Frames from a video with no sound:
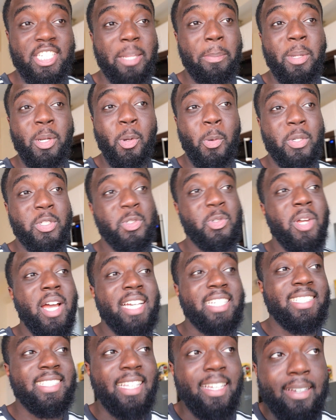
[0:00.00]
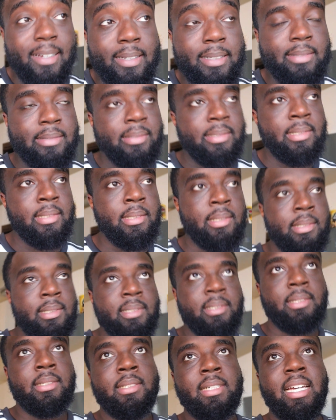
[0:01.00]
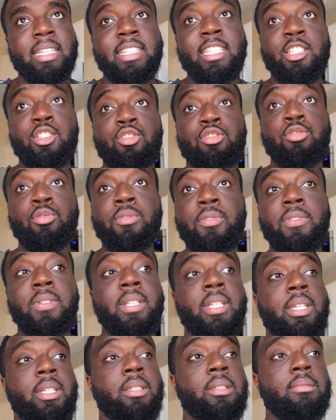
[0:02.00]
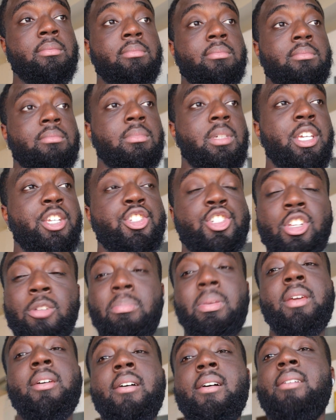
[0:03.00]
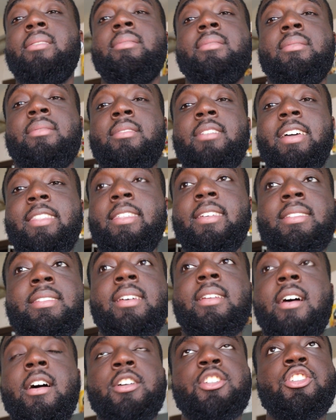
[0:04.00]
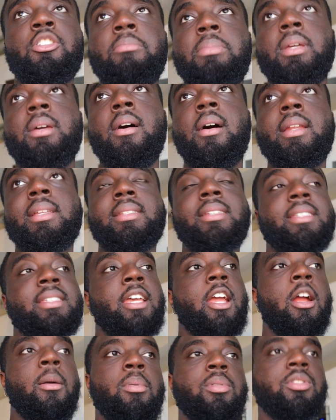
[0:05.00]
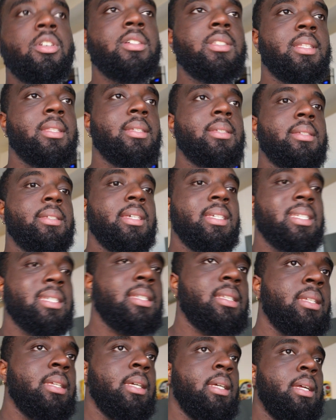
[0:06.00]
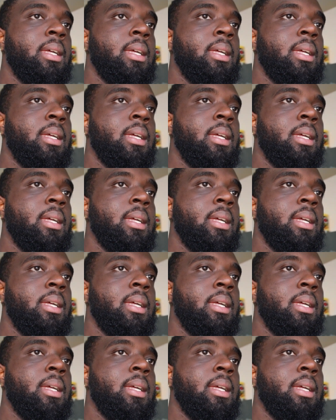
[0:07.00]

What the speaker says: Let me know what you guys think. I think, truthfully, he should be gone. I think Ten Hag should be gone. It's a terrible start to the season.